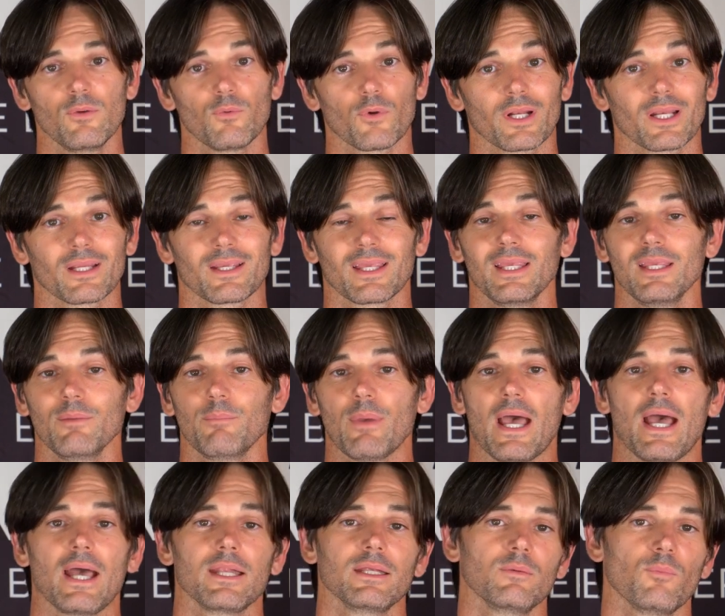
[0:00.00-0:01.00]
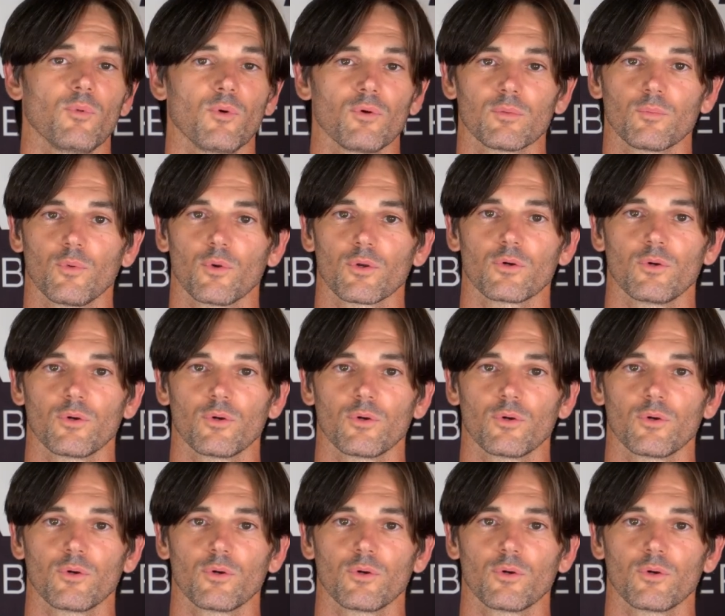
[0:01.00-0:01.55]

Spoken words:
We're going to keep adding more and more